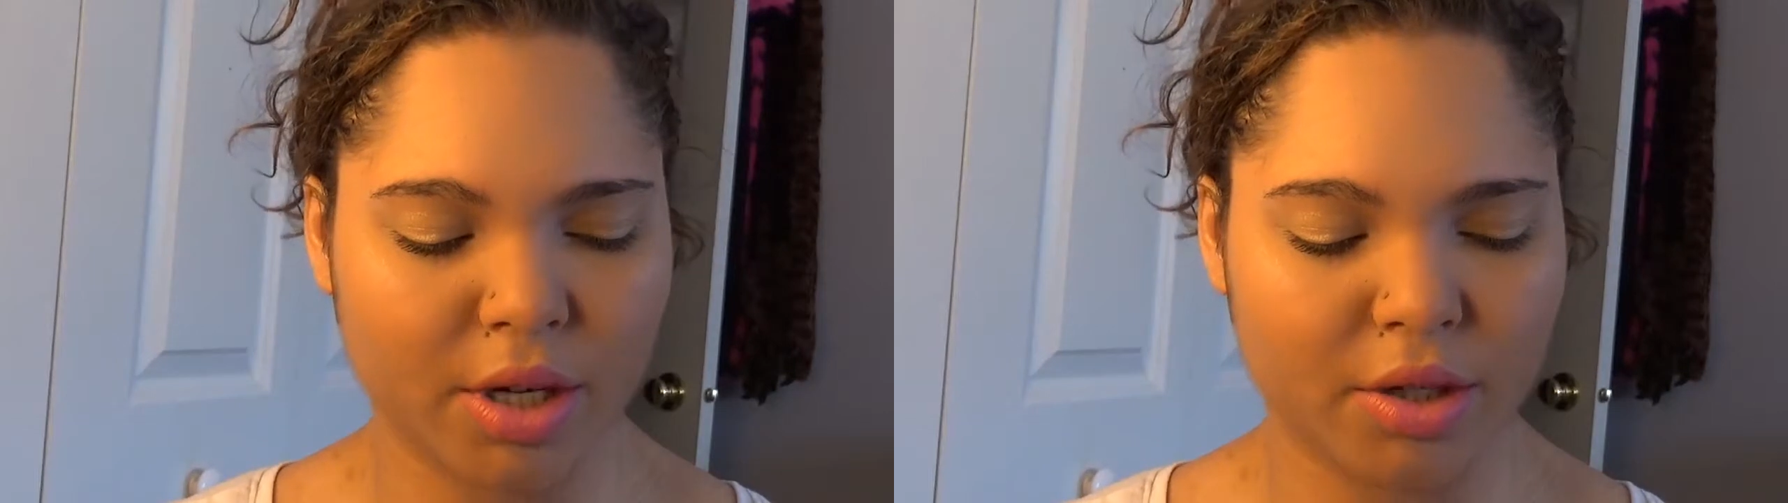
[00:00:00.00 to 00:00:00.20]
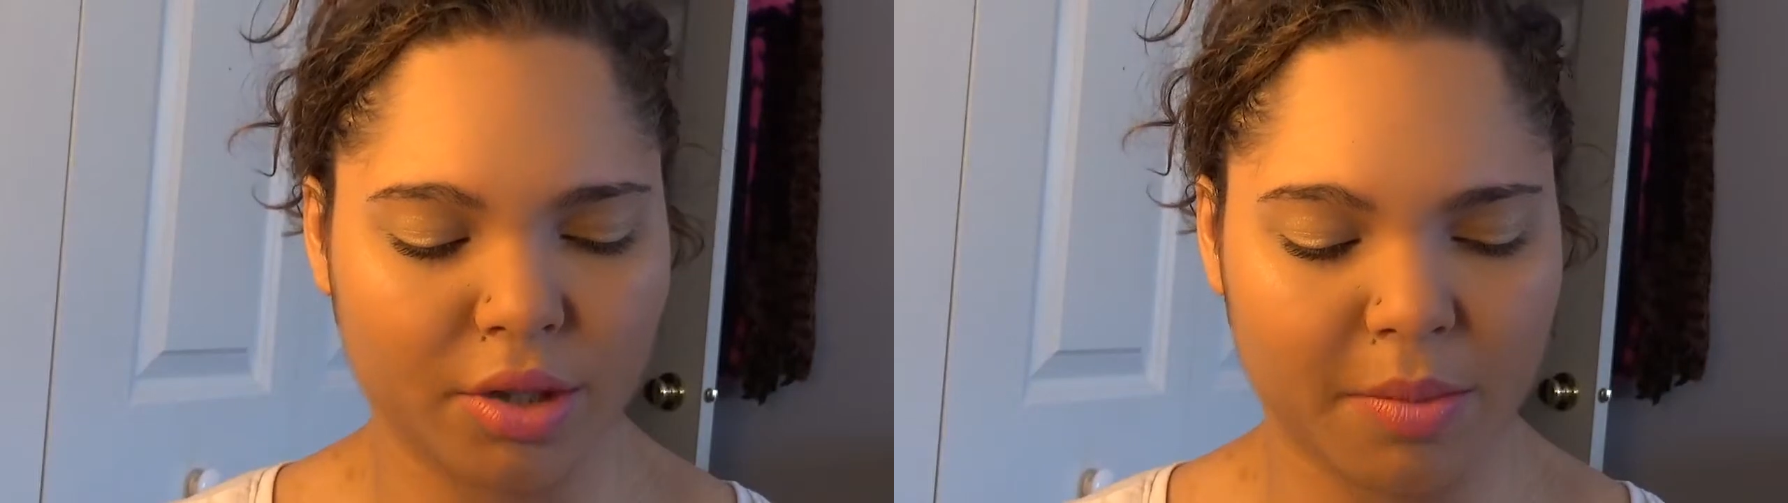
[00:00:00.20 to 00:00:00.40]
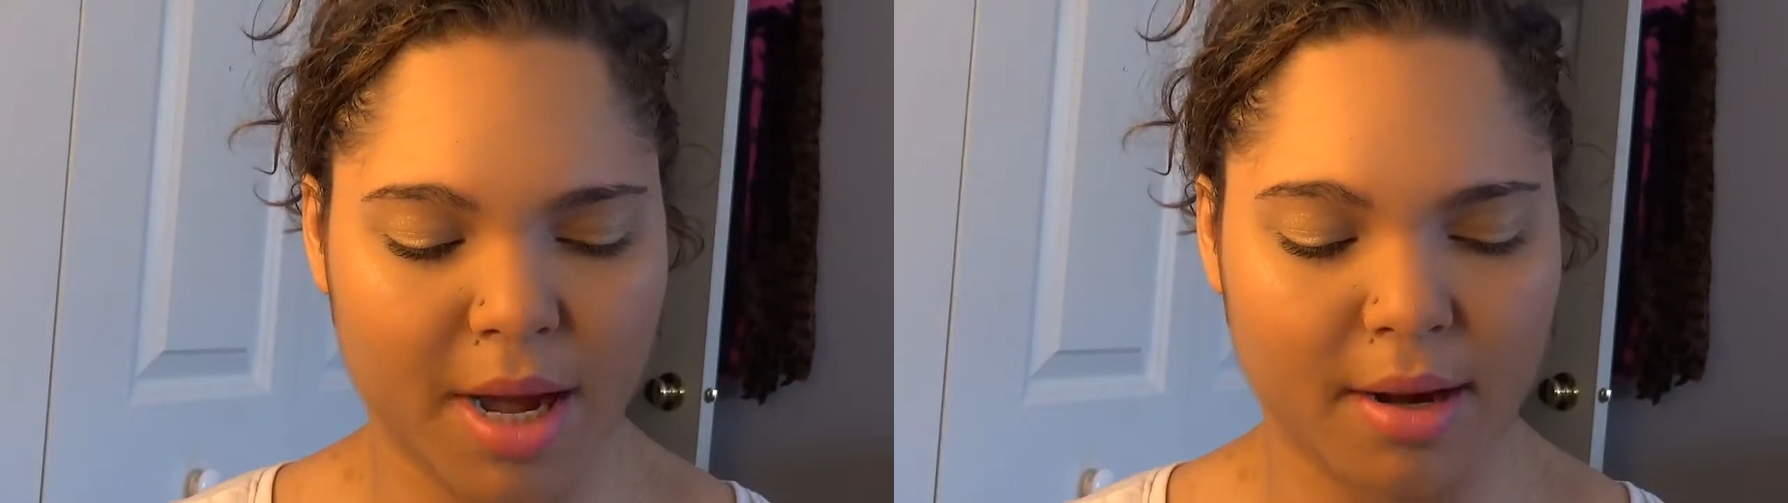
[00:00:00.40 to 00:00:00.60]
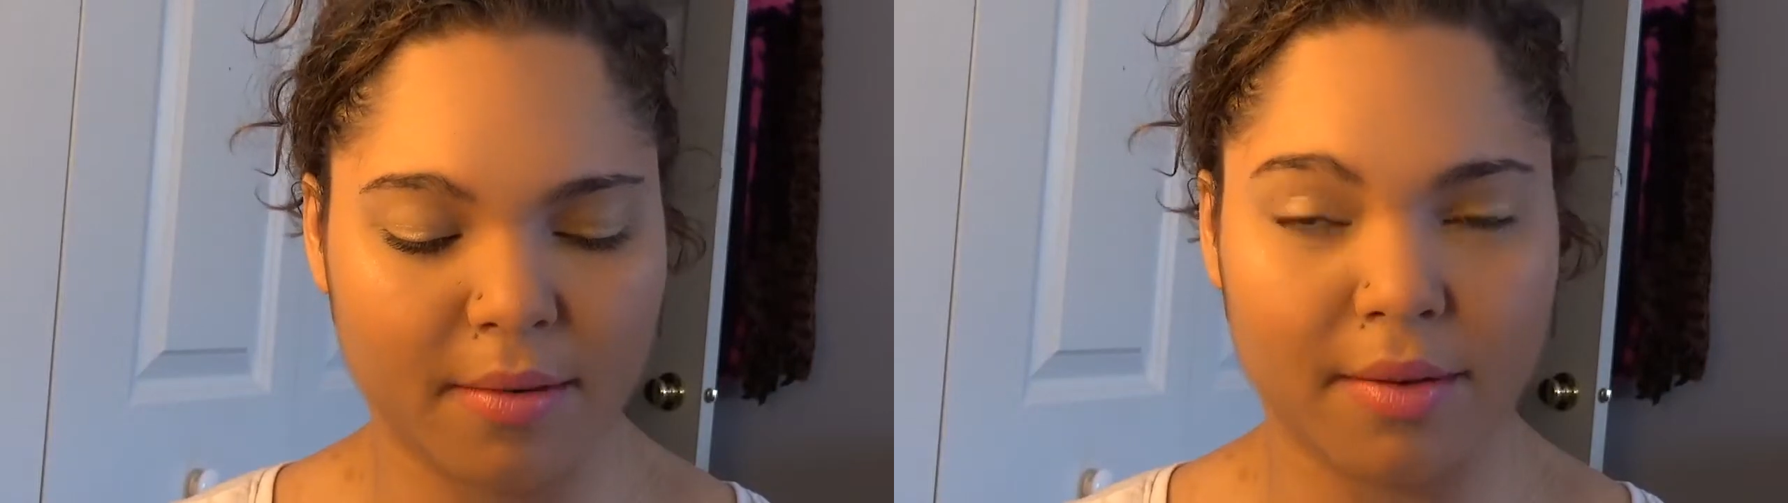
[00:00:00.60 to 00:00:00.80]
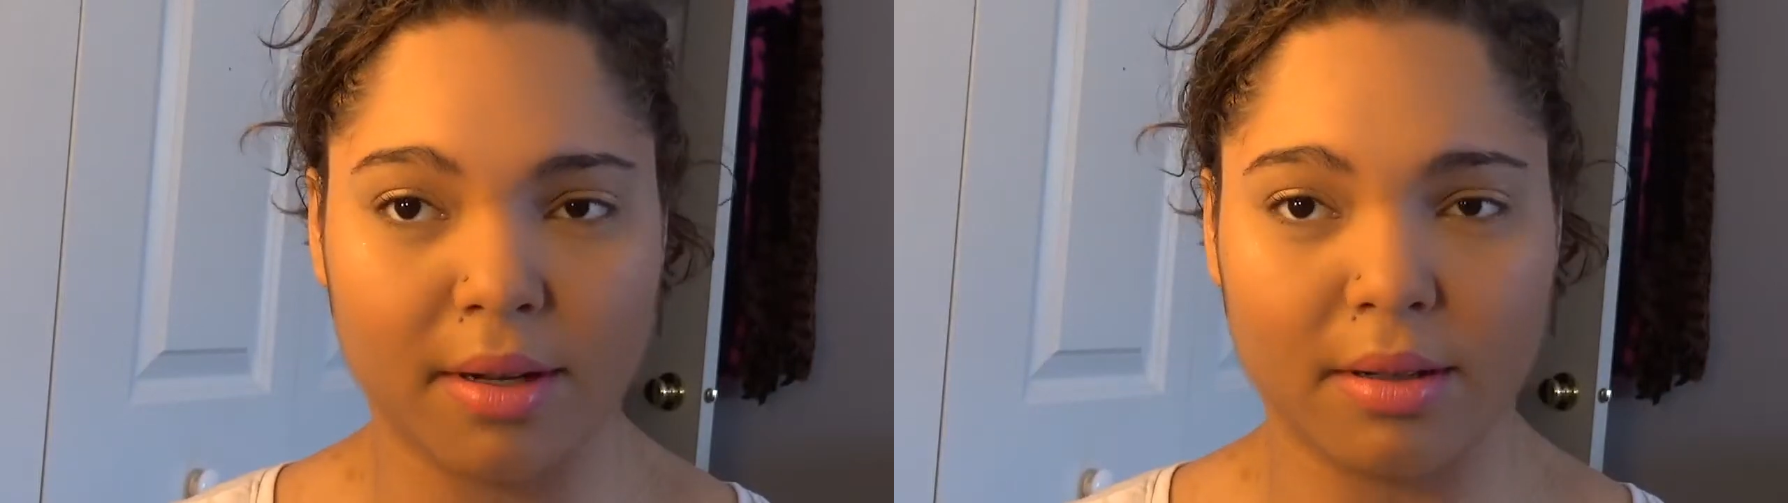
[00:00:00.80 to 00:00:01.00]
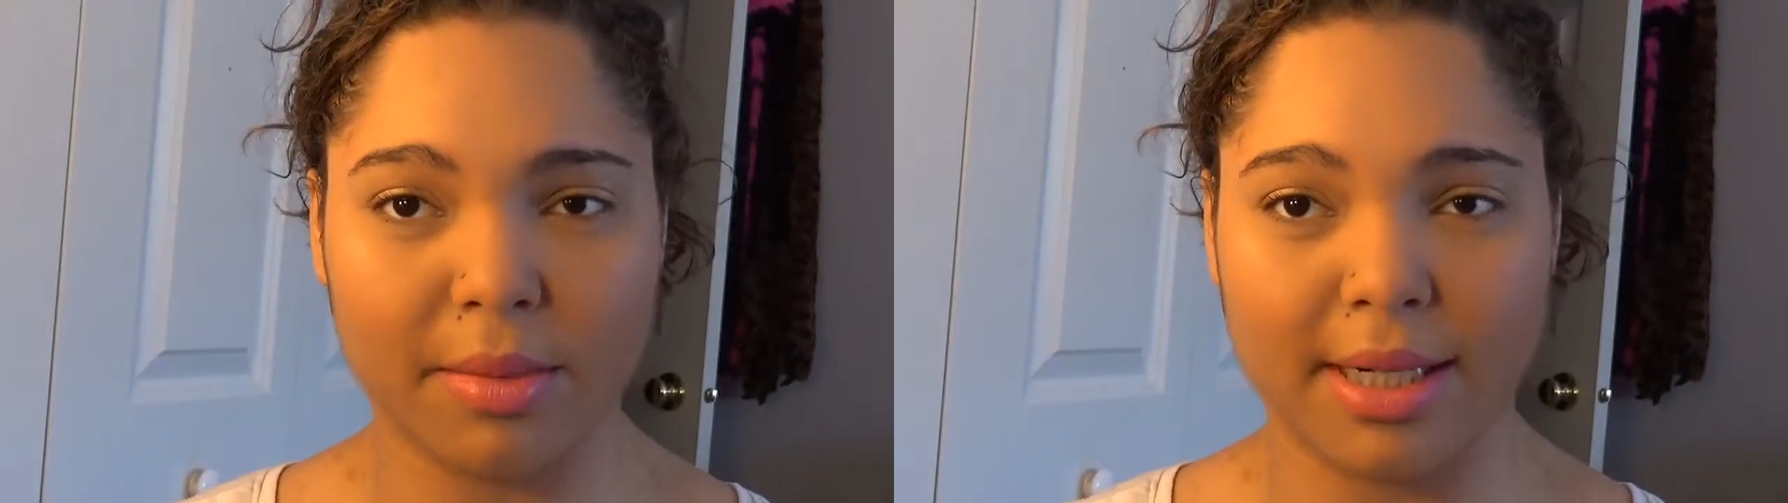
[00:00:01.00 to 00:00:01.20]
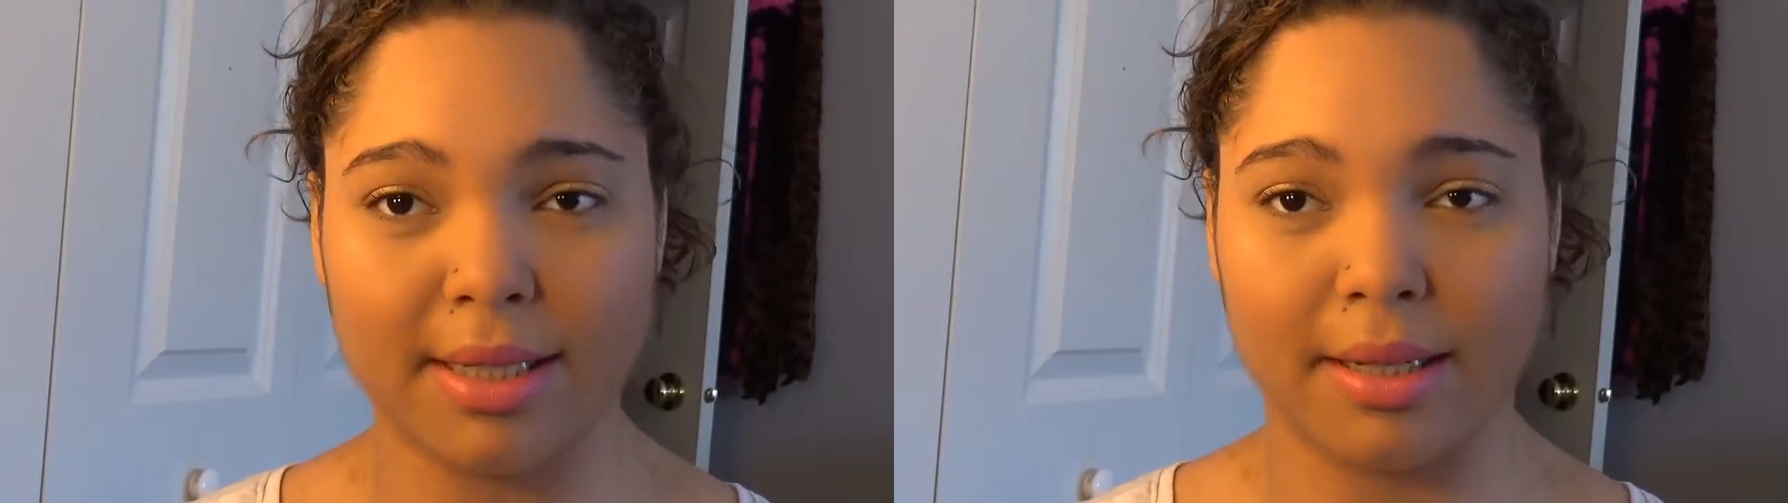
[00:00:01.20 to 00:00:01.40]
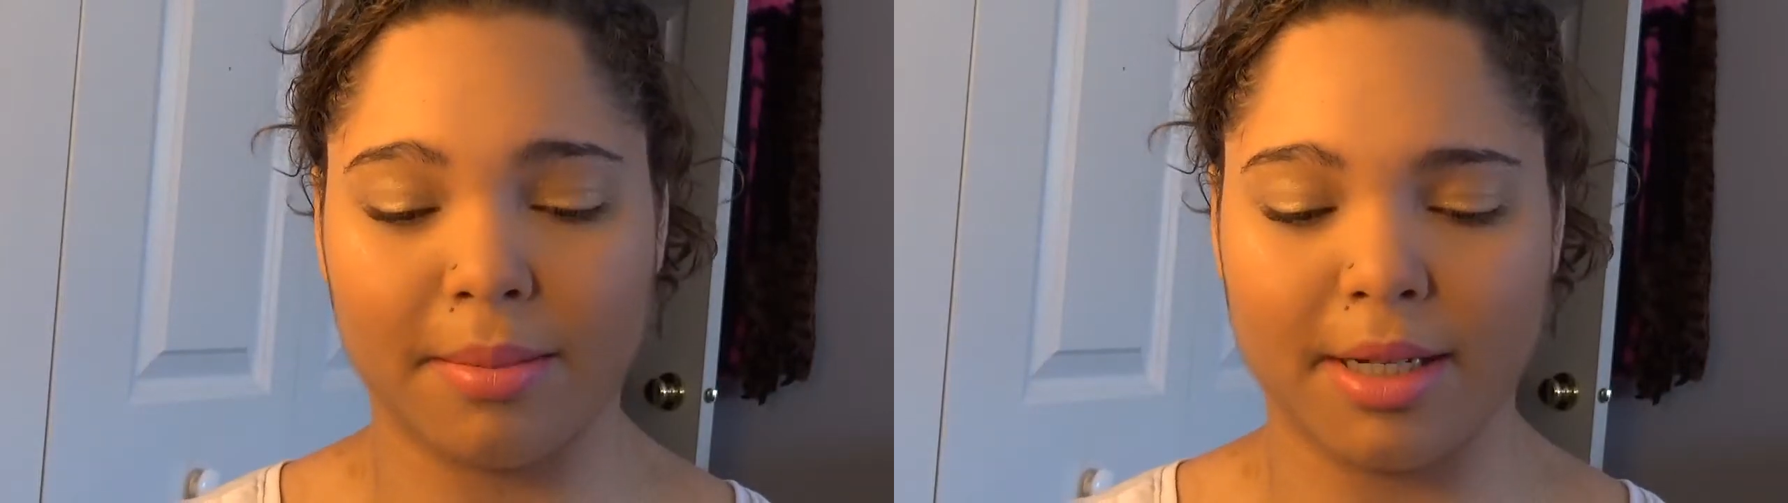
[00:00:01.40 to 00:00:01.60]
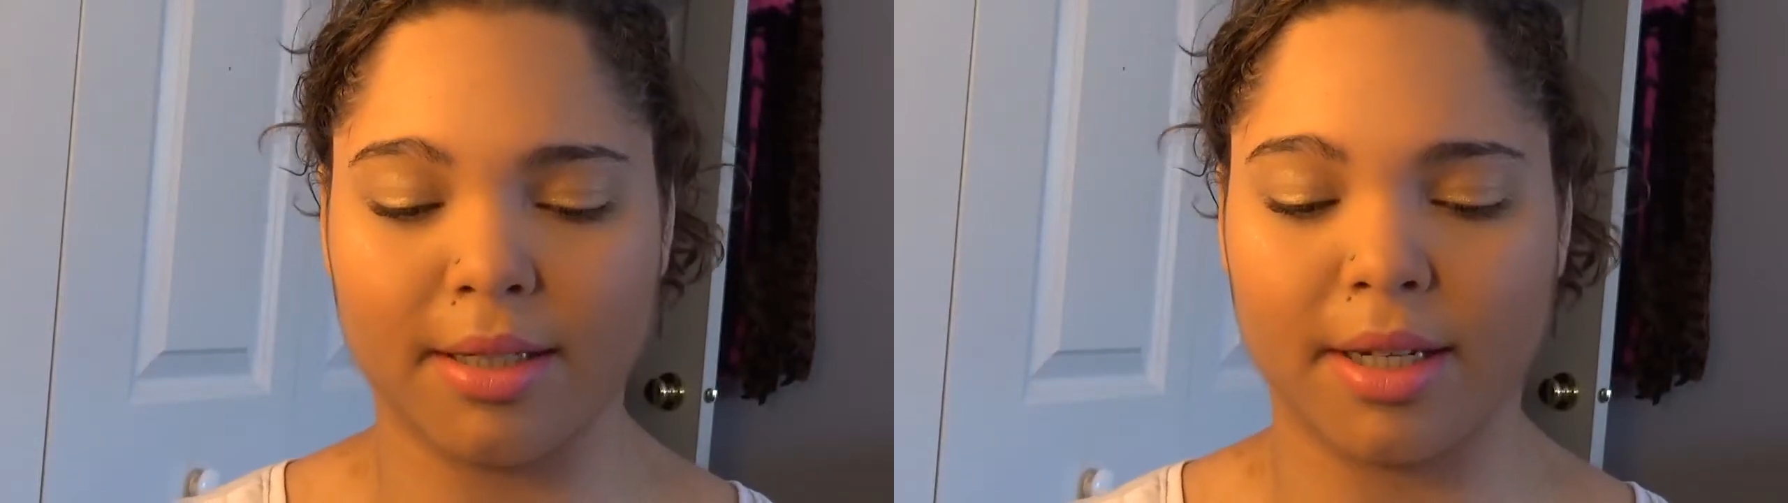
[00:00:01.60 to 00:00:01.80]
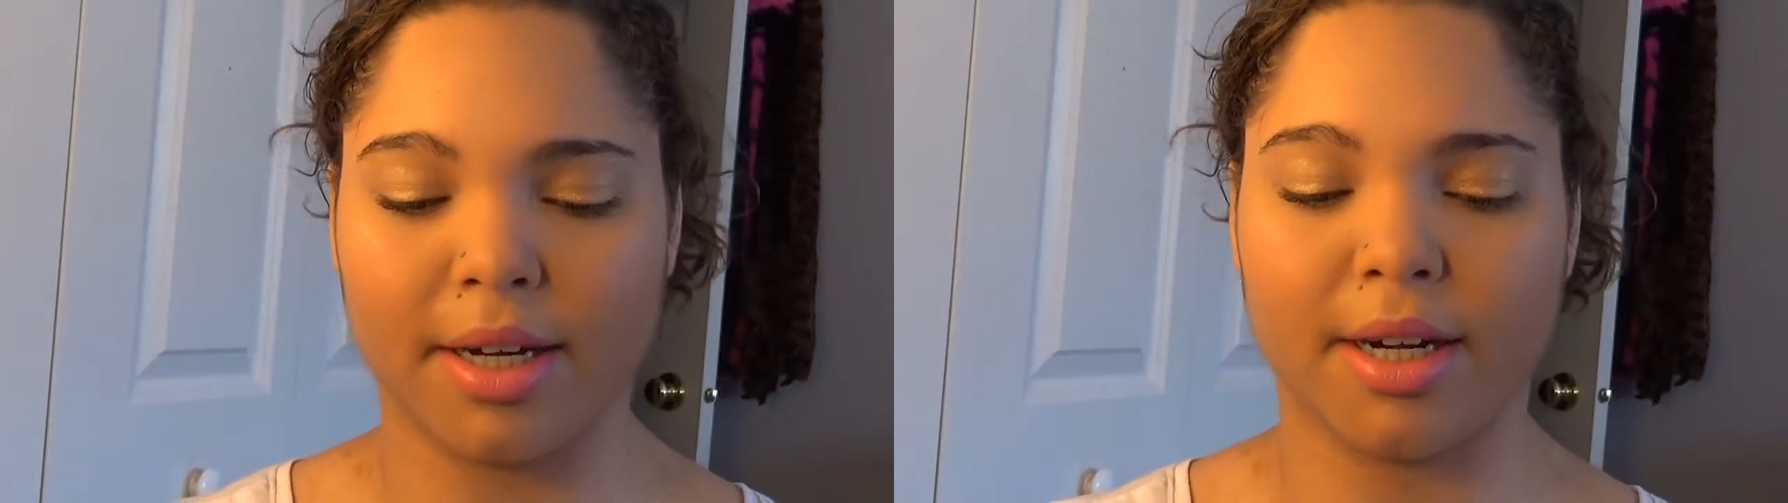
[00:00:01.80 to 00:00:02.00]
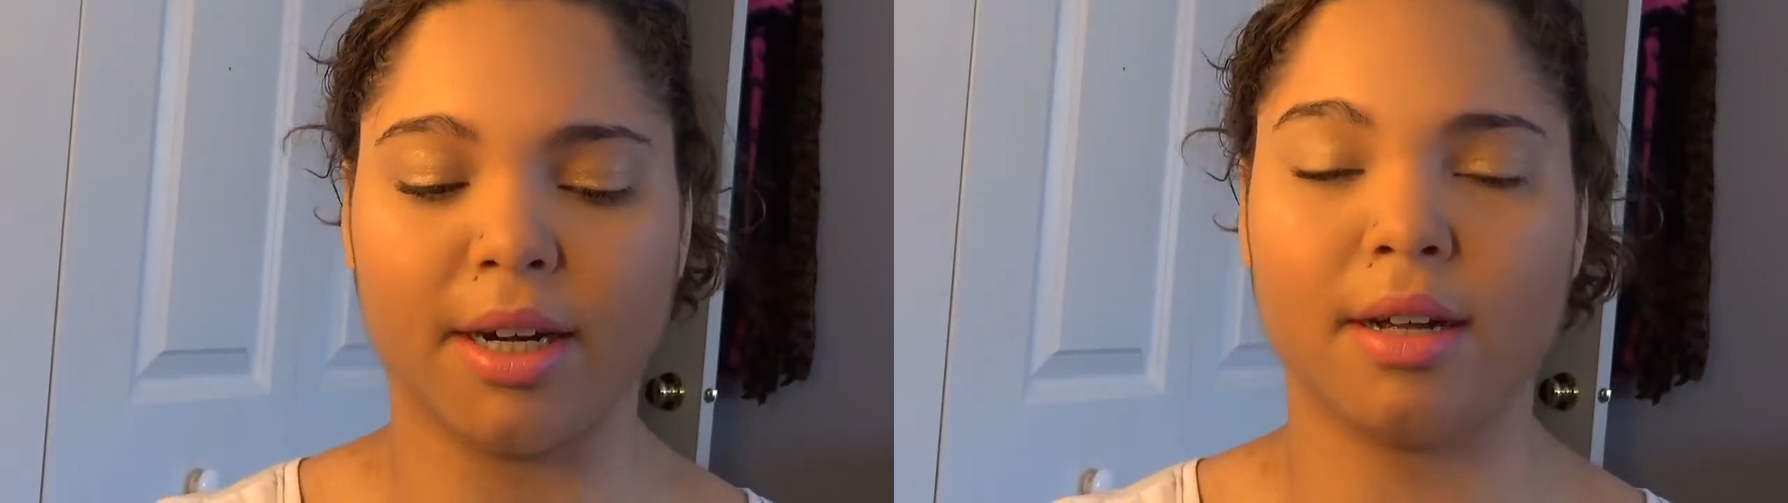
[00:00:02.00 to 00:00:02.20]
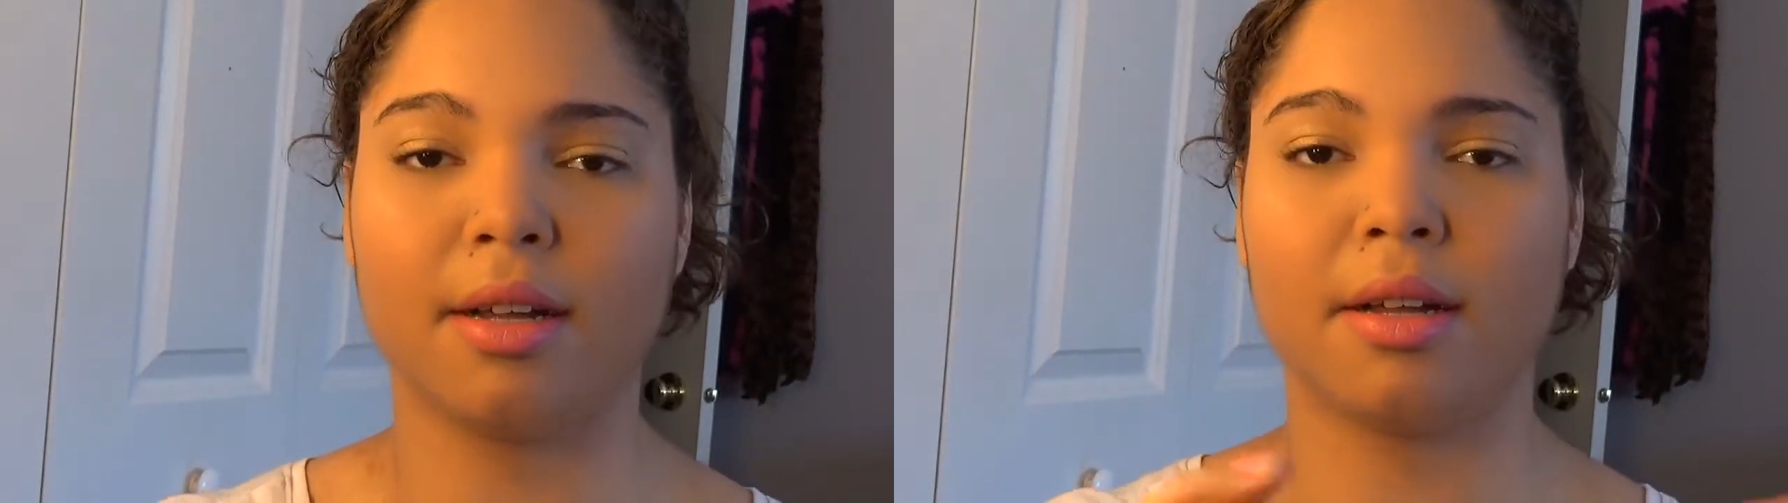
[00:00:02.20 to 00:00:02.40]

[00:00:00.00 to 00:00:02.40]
Dramatic Volumizing Mascara.